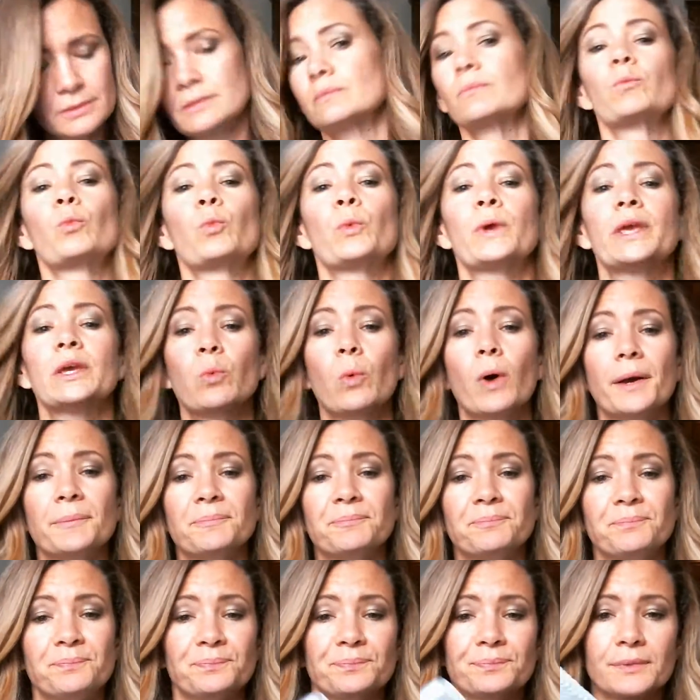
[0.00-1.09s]
week
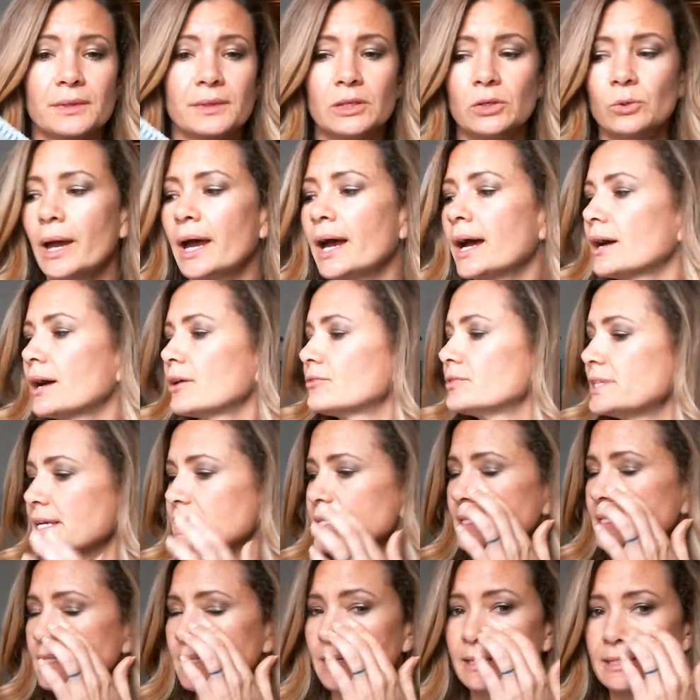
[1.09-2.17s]
1, you have day
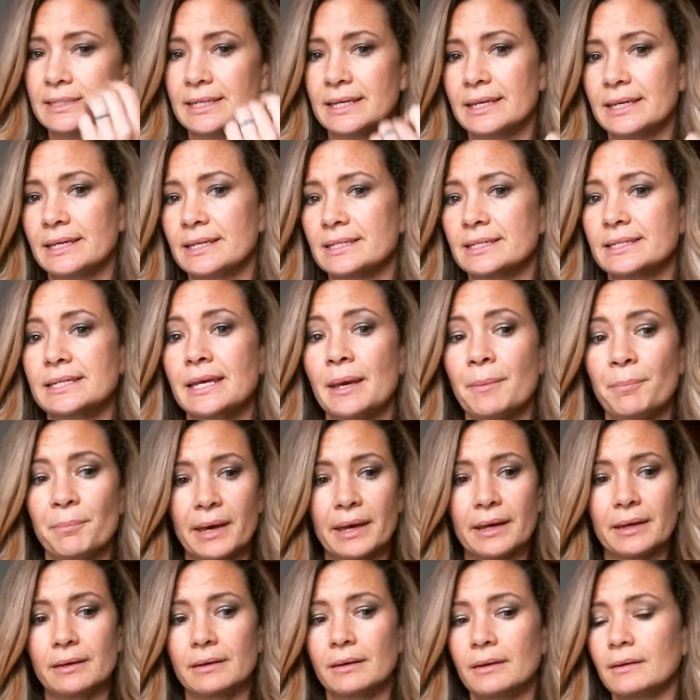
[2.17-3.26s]
6 is
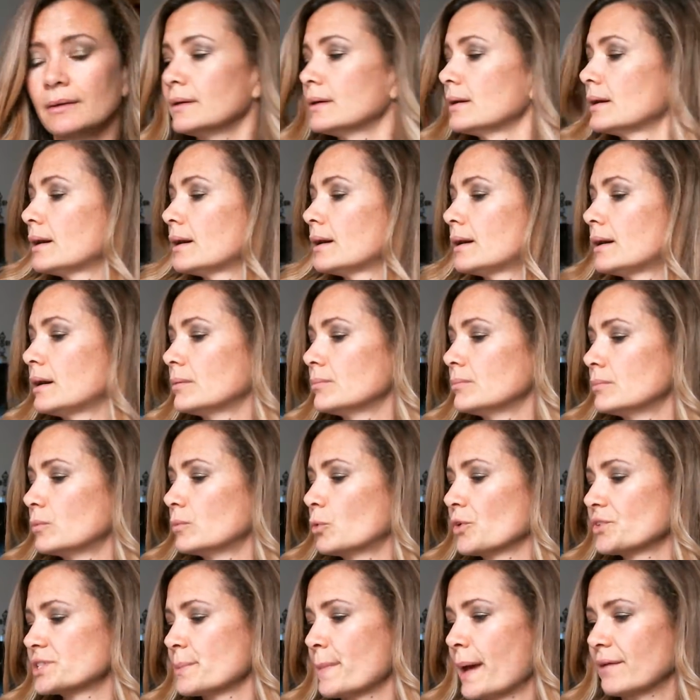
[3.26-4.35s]
tempeh
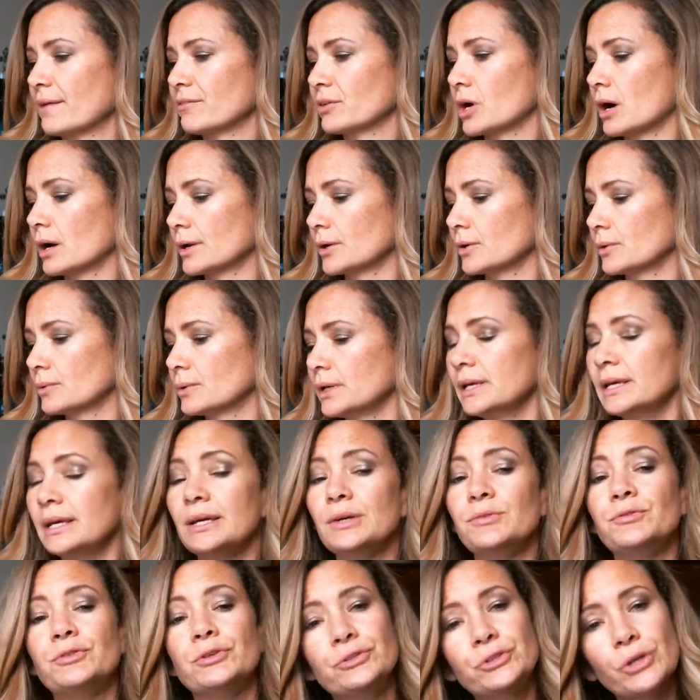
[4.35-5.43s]
with some avocado.
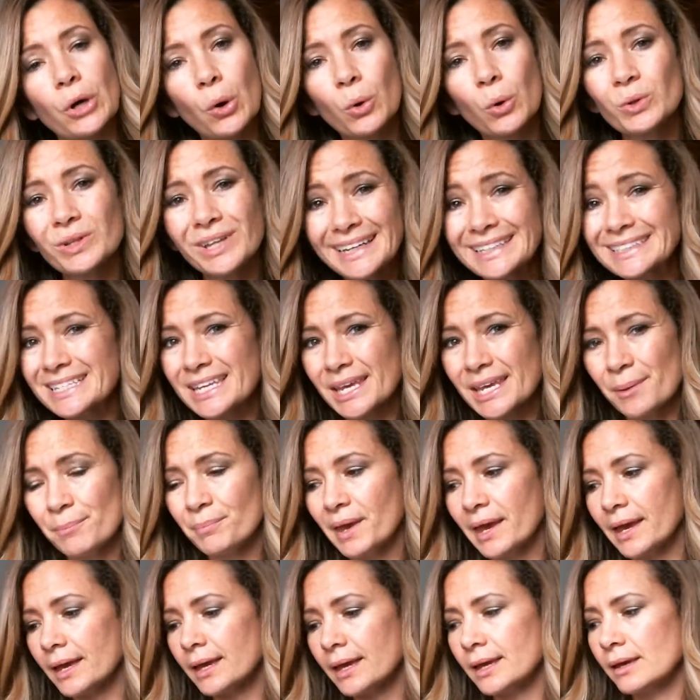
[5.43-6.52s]
If you don't like
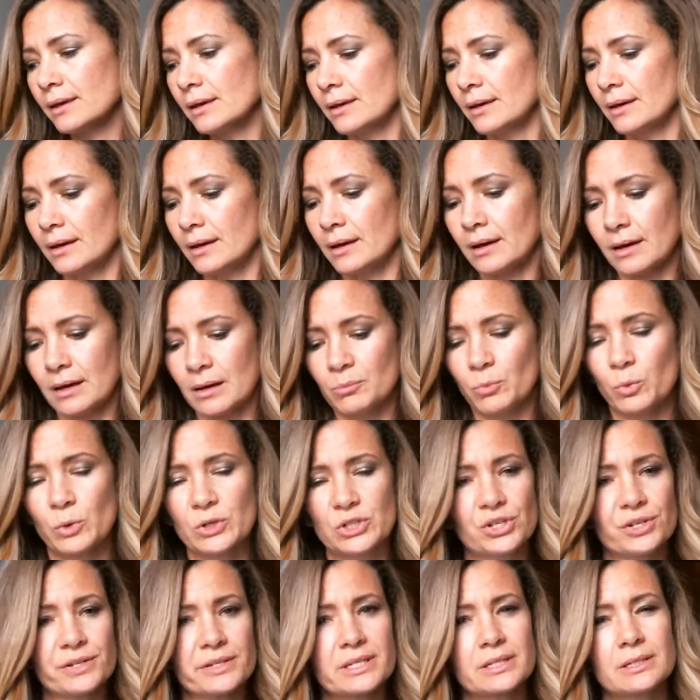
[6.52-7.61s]
tempeh,
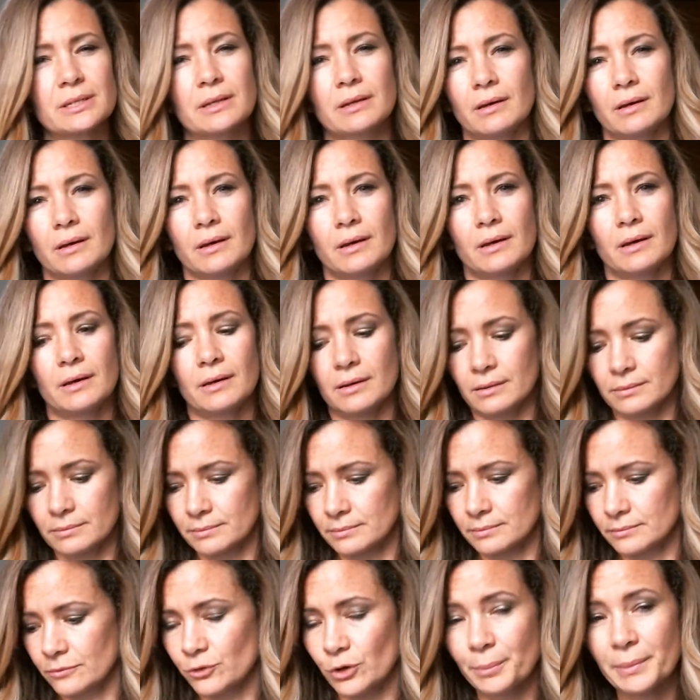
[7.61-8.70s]
which is
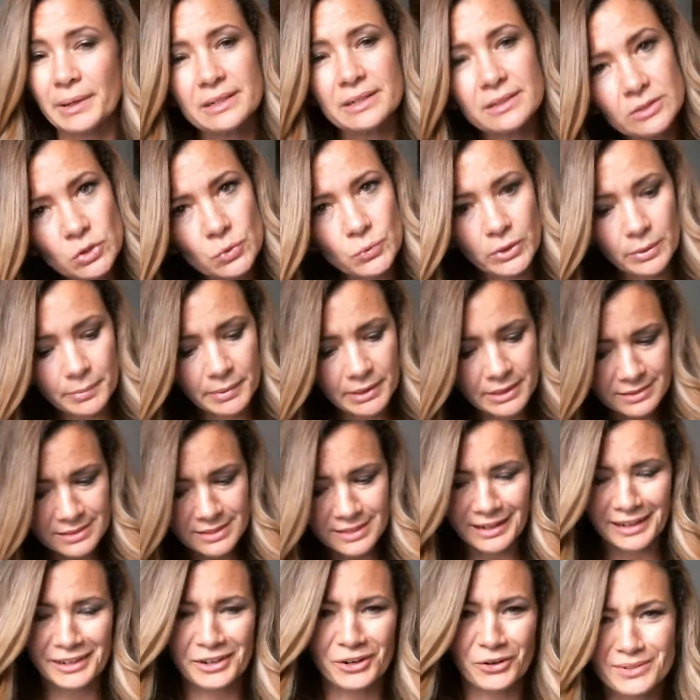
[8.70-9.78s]
fermented soybeans.
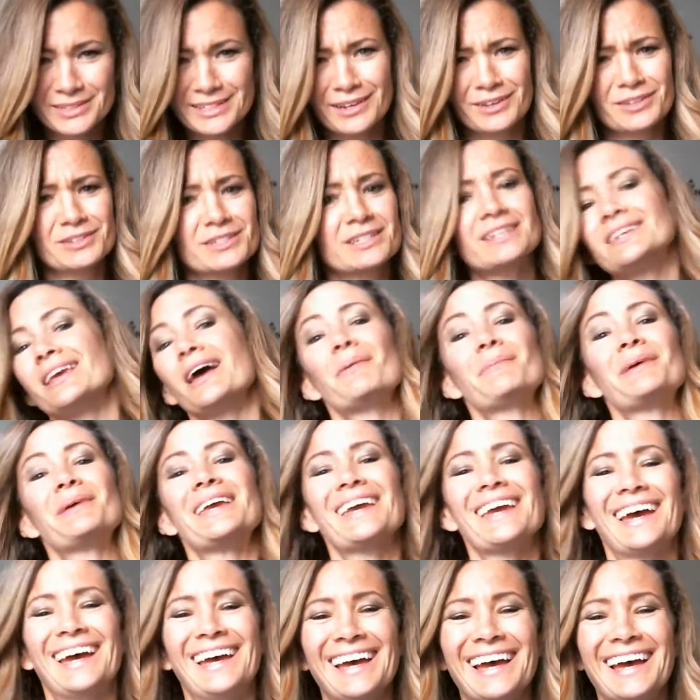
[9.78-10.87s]
I know it sounds
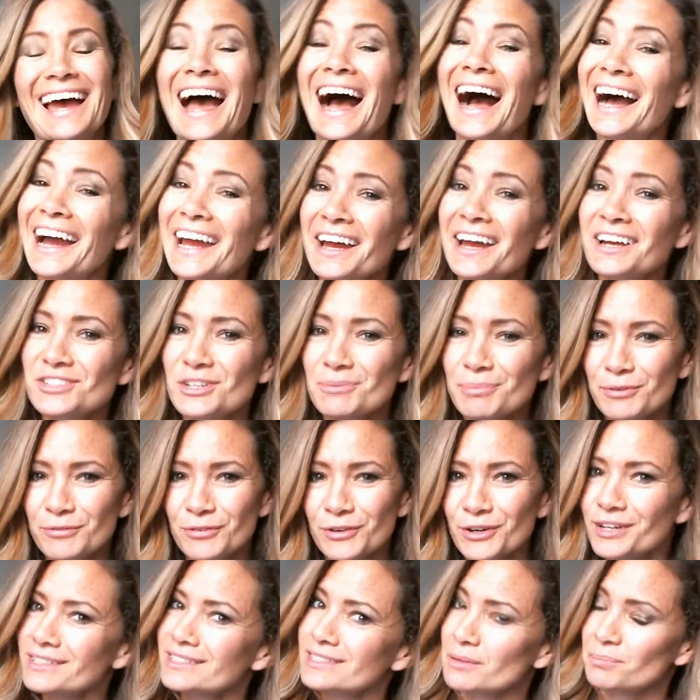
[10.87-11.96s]
yummy. I actually
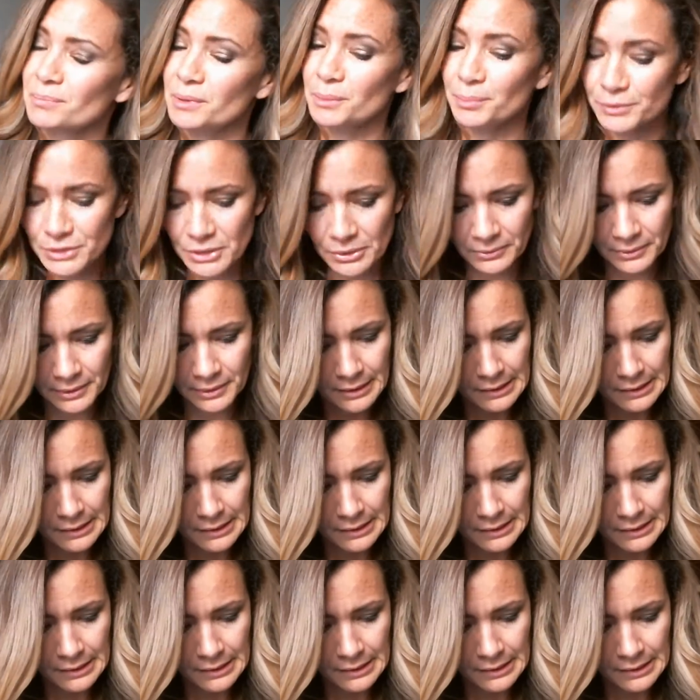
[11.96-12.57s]
prefer it. Some people don't.